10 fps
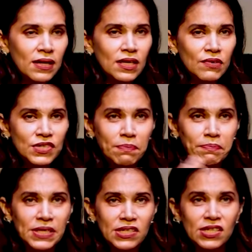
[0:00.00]
He gives a
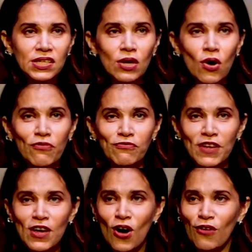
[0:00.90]
picture of
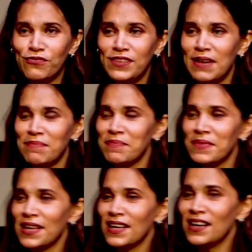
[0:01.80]

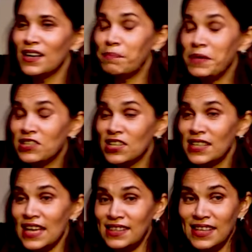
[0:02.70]
them, a picture
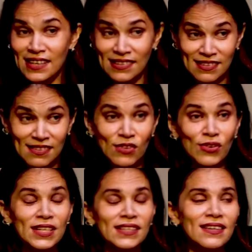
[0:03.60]
that these
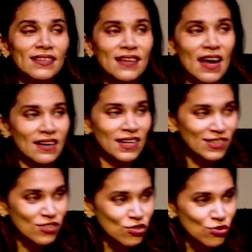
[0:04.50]
Corinthians
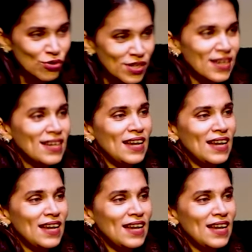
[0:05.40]
understood,